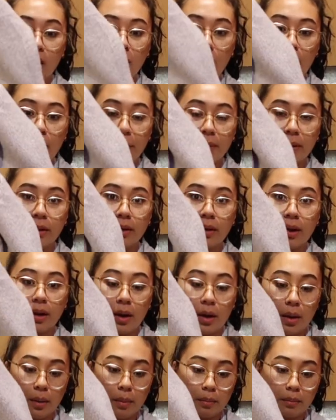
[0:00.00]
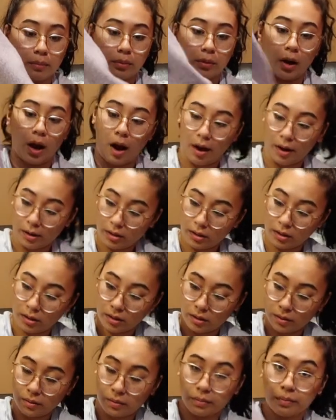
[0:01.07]
Co-op brand.
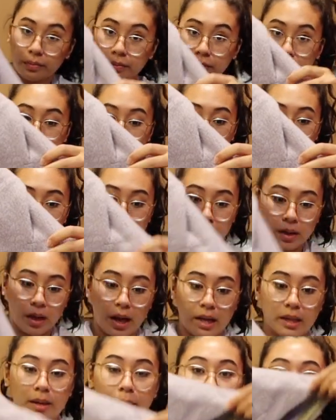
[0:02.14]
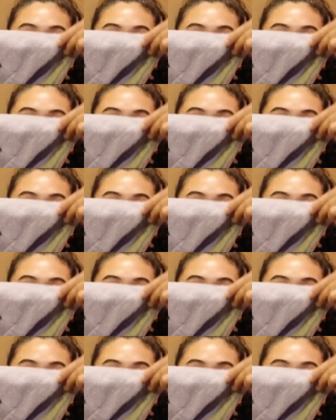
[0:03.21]
And the